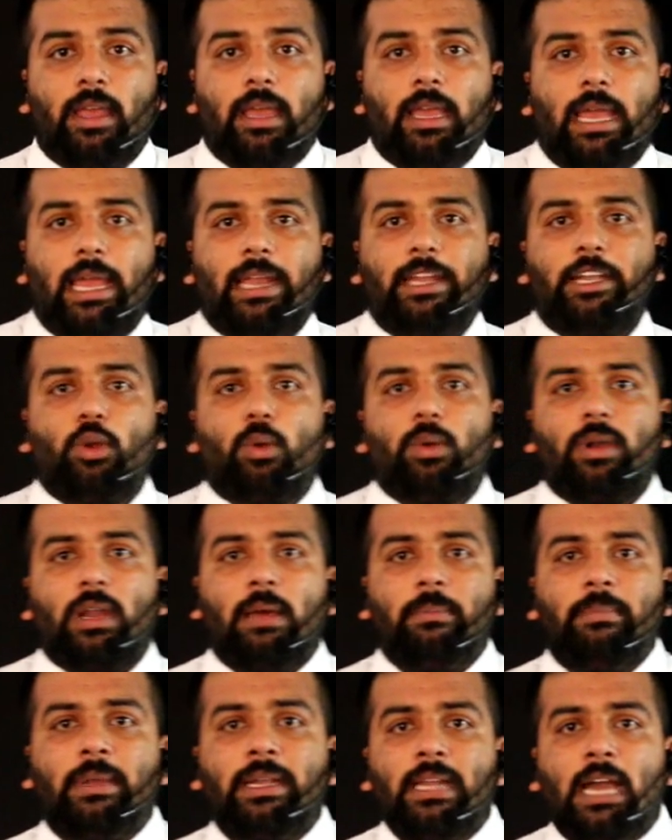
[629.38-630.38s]
and
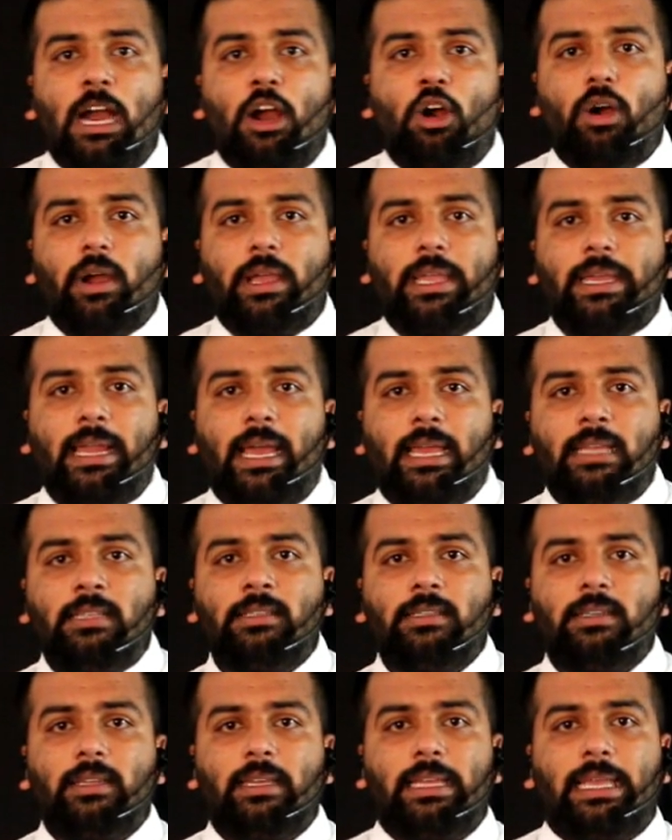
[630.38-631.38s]
tournaments are
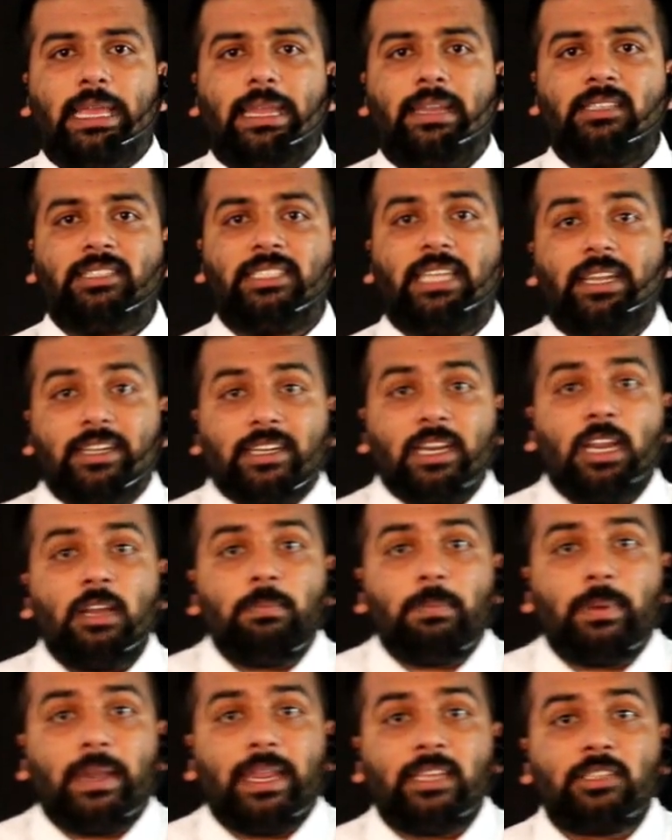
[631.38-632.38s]
organized at a
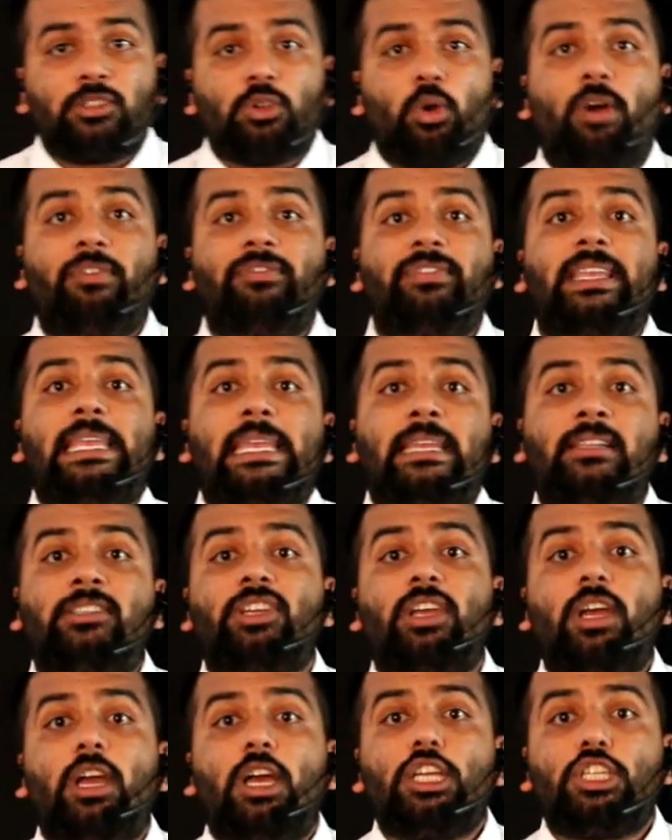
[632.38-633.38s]
central place of
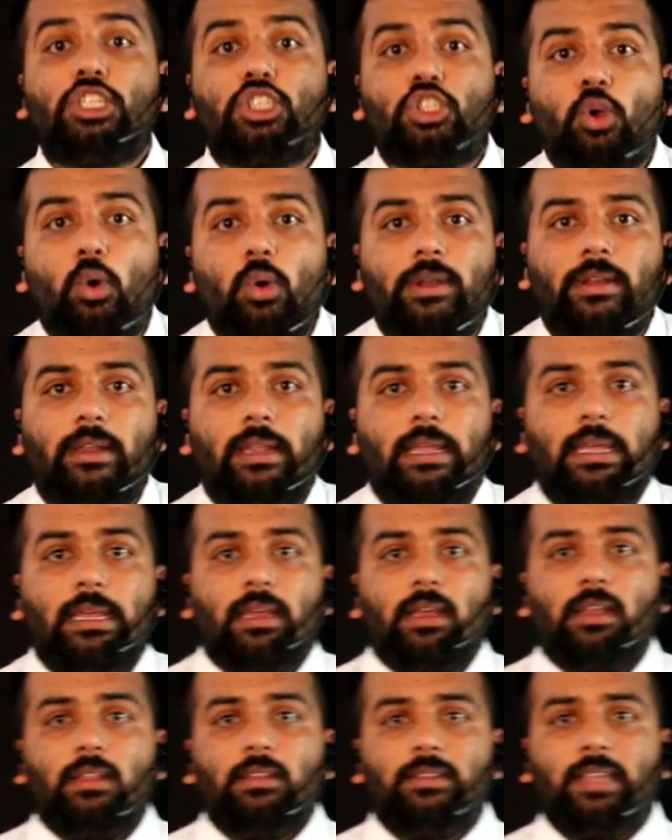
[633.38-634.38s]
each zone.
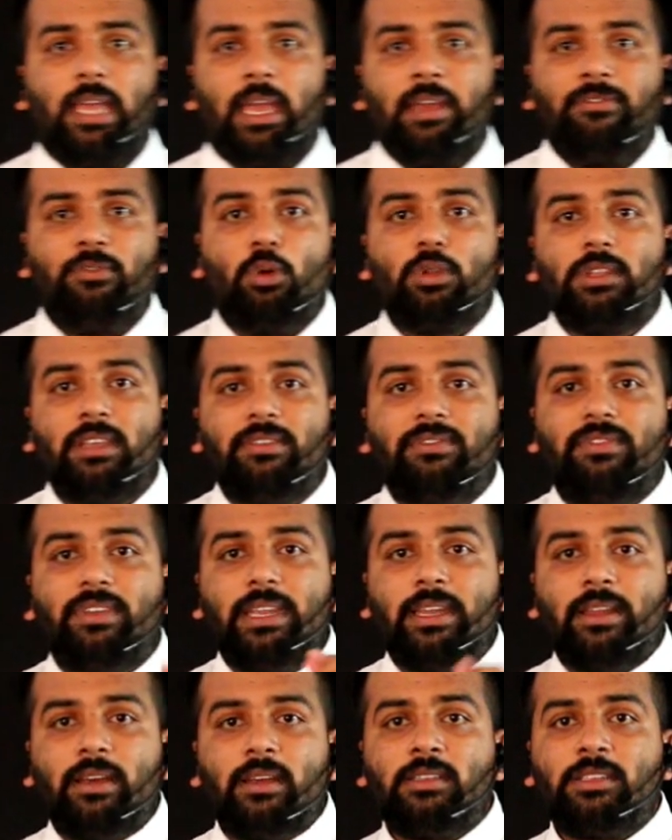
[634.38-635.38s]
Therefore, the
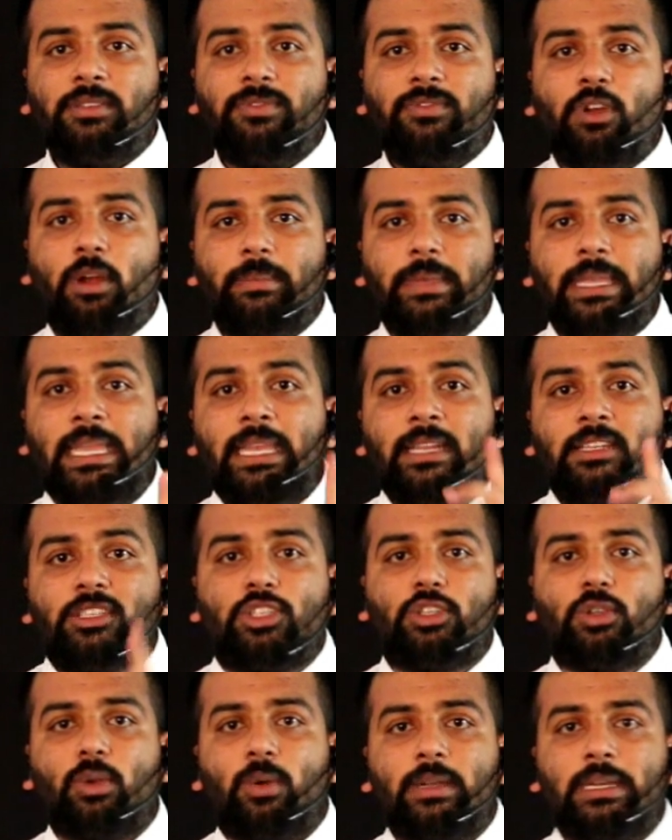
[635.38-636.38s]
winners from each
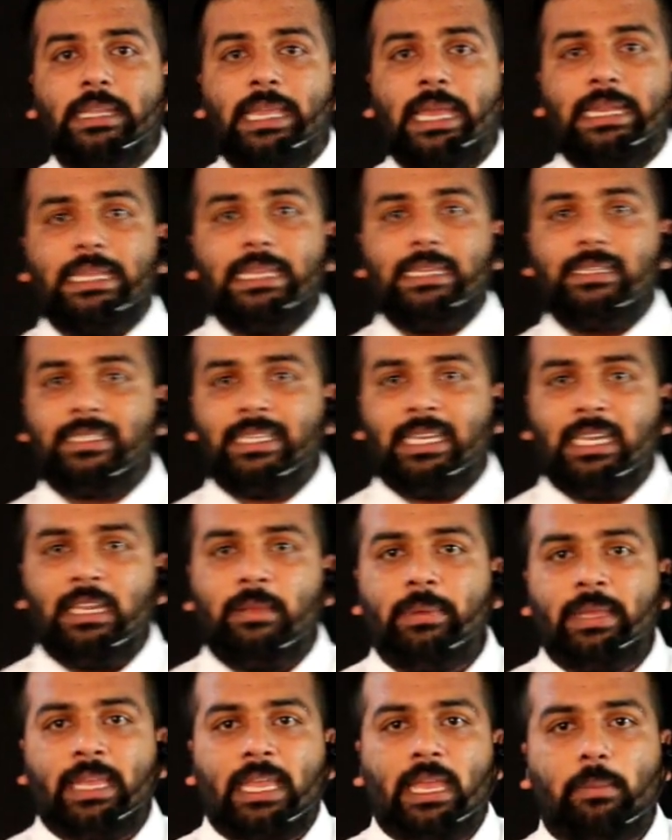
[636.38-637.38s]
zone can easily
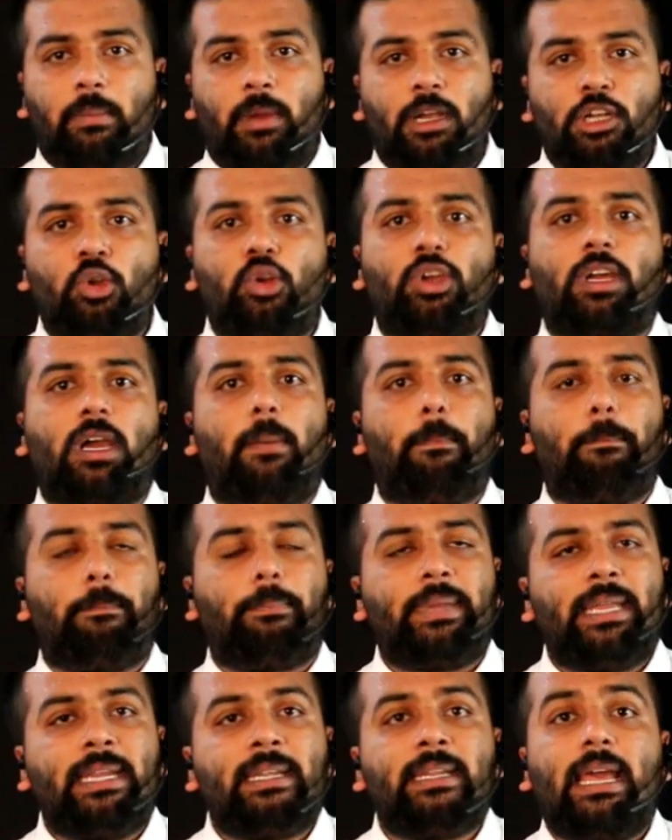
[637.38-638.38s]
be able to
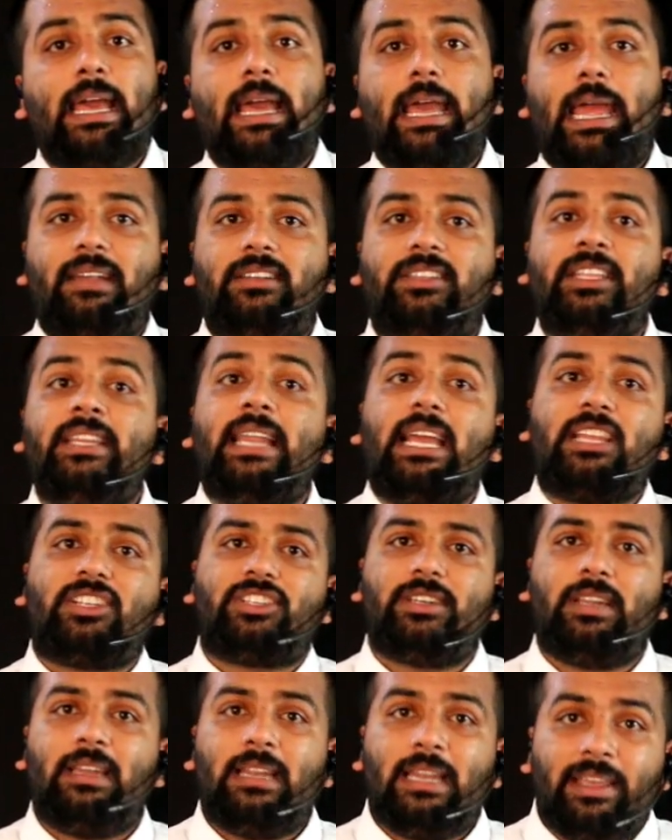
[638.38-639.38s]
compete at the
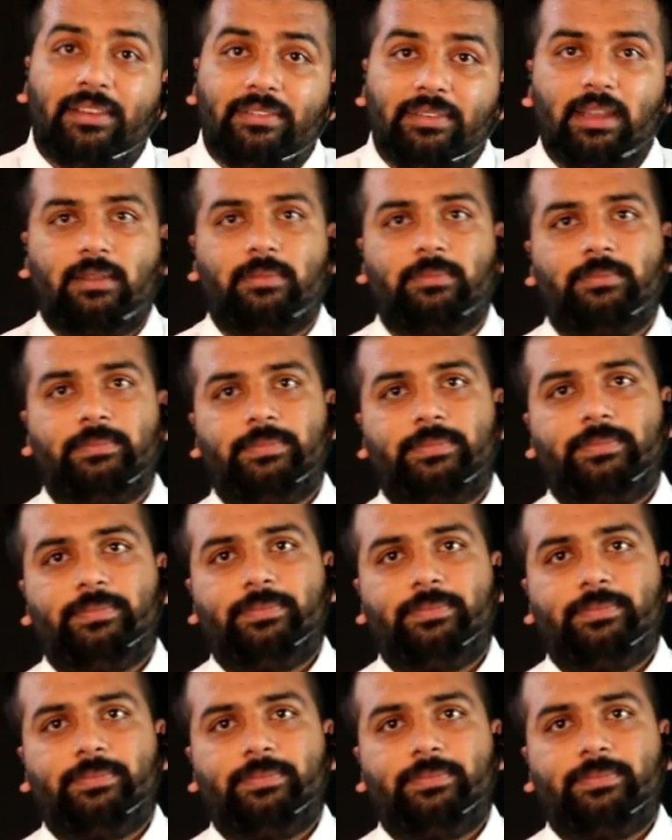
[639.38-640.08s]
national level.